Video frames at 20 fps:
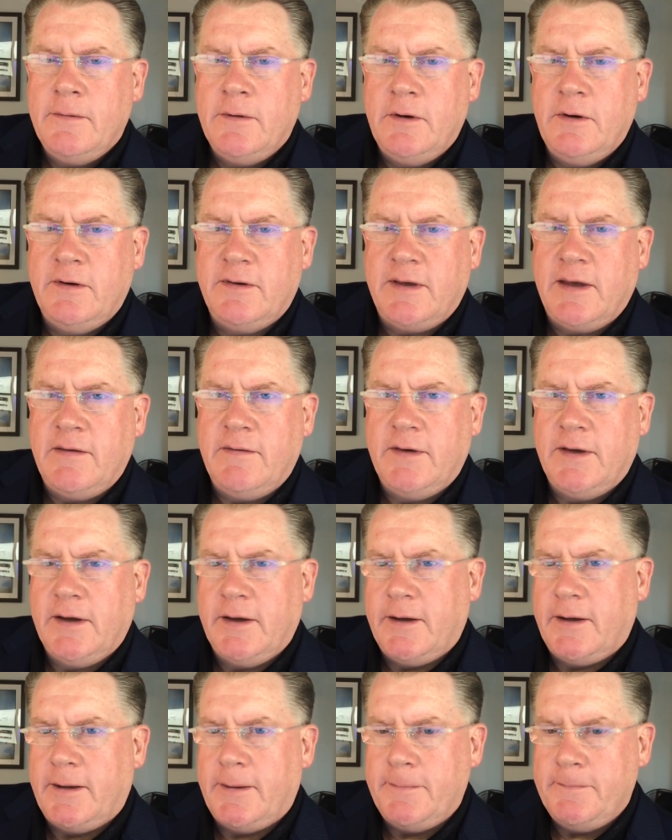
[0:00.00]
They're just giving
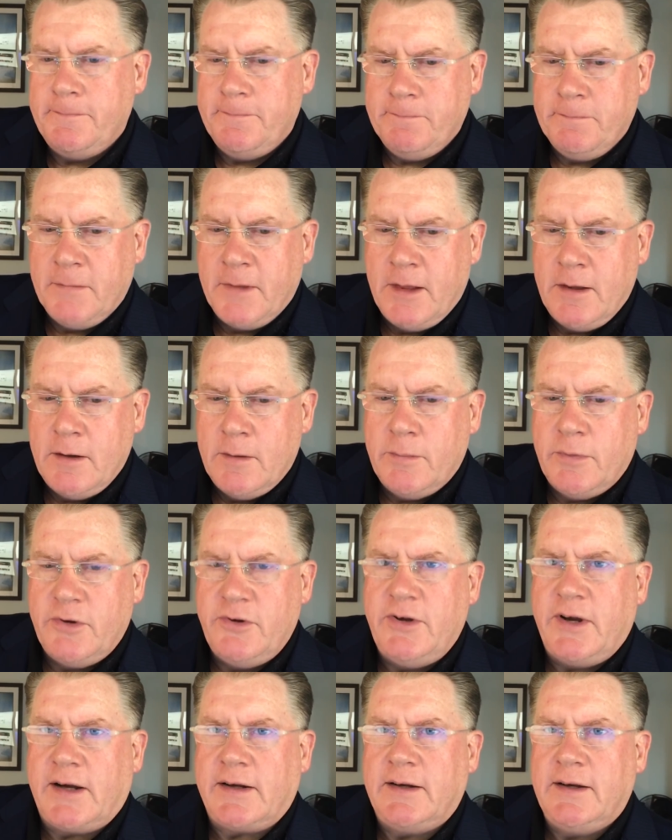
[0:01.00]

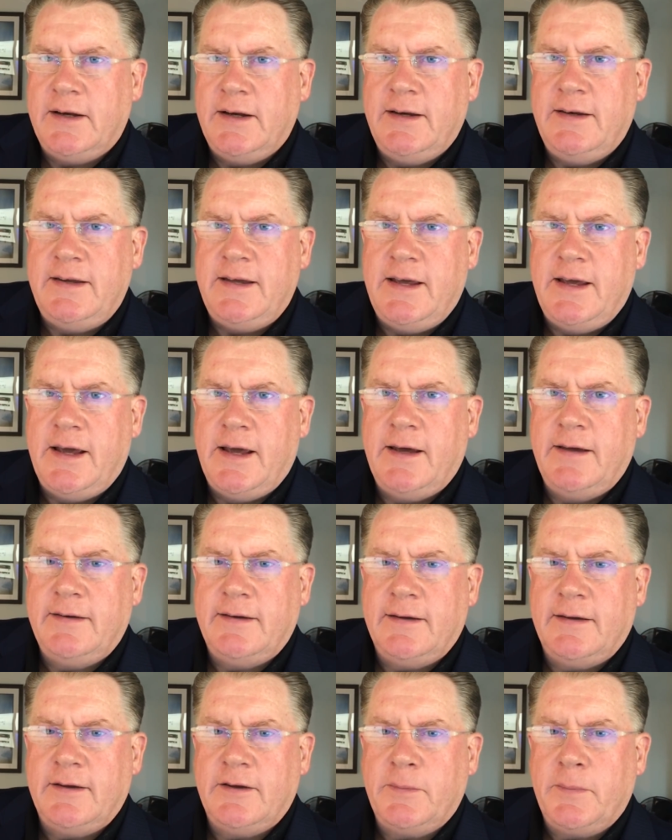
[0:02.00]
projected ETAs
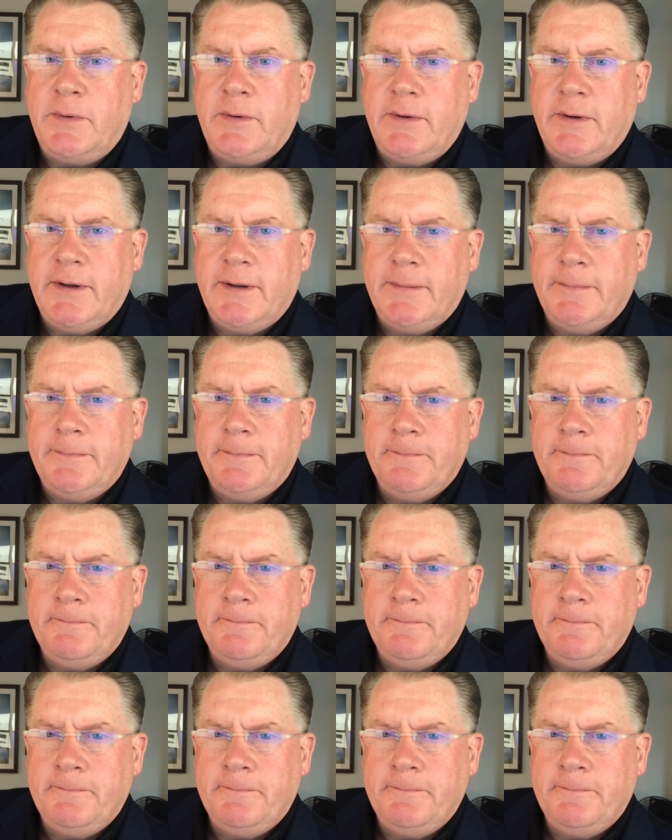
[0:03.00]
at this point.